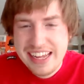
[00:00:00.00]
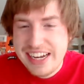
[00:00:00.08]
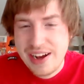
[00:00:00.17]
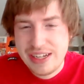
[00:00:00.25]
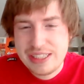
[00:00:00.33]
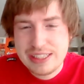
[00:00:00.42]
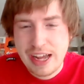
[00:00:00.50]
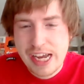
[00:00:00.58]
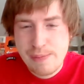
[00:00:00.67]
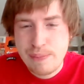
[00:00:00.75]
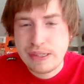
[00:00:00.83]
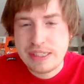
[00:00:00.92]
No, his
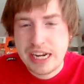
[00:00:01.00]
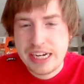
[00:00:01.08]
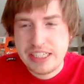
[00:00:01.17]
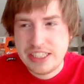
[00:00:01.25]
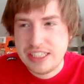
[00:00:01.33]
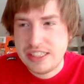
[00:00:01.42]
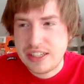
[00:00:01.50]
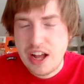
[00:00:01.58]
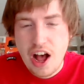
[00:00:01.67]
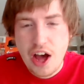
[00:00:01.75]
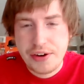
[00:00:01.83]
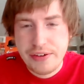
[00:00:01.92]
slugging percentage is
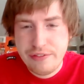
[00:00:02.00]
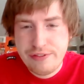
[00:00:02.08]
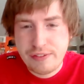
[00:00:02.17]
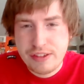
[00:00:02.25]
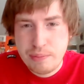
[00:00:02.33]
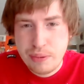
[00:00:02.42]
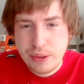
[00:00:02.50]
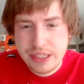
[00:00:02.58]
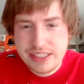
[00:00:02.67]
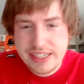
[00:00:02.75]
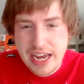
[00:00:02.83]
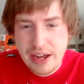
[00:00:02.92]
150
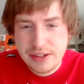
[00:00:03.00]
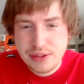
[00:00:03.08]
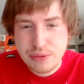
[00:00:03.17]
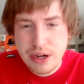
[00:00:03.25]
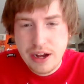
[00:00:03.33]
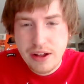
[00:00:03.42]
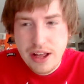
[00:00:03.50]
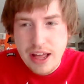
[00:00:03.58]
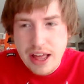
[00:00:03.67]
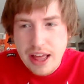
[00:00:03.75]
points down as well.